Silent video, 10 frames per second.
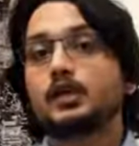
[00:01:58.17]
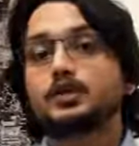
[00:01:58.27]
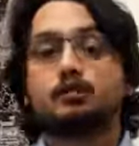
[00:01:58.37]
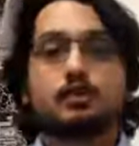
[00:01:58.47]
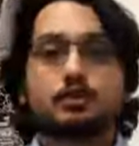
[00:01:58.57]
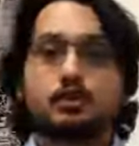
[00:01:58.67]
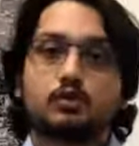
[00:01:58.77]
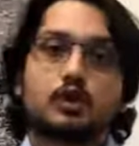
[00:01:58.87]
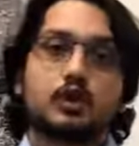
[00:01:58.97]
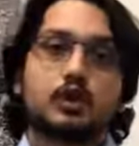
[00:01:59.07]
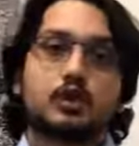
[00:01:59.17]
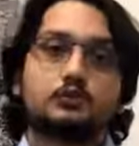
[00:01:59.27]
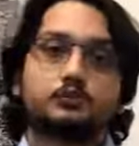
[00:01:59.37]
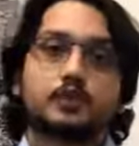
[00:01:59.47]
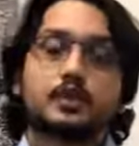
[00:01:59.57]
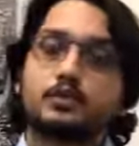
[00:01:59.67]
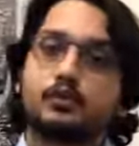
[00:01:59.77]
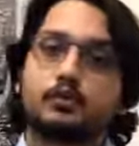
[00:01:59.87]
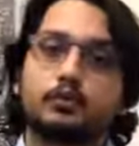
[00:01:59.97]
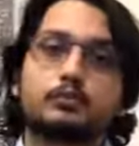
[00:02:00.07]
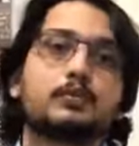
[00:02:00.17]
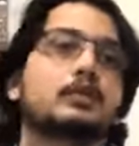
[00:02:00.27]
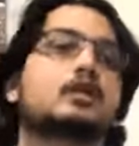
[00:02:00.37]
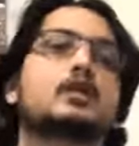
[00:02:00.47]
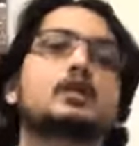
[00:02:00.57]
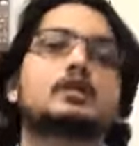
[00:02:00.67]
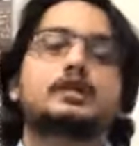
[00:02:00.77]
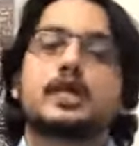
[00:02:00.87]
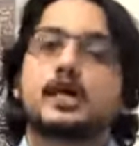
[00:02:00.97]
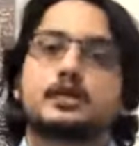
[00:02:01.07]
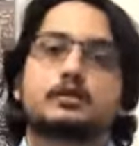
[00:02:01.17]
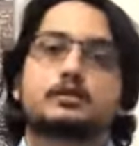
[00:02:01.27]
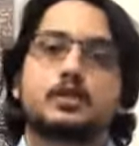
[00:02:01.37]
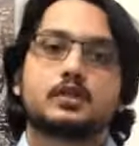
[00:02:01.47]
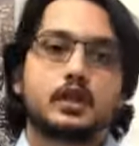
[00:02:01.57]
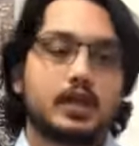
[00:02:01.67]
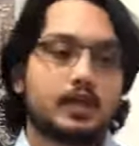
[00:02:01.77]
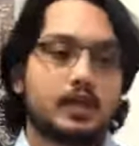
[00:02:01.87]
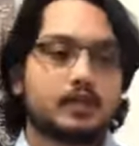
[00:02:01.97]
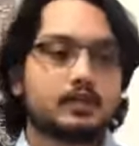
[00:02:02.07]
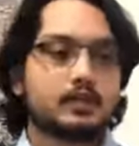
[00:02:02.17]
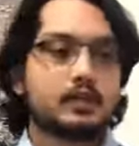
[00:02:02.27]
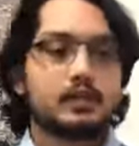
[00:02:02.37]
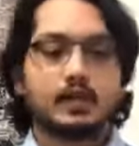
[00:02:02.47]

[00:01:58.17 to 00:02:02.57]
she walks into the uh, interview room she asks me, So, can I take a seat?